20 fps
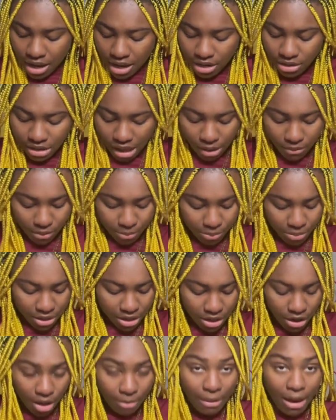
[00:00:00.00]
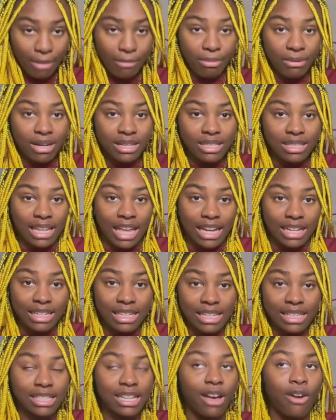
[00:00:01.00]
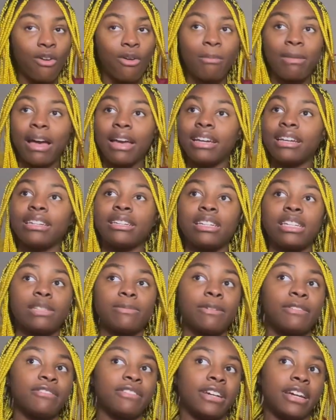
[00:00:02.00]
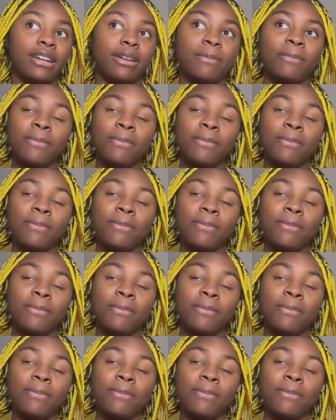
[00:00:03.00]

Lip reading: So I will put it on my breast like this. Oh my goodness, my friend.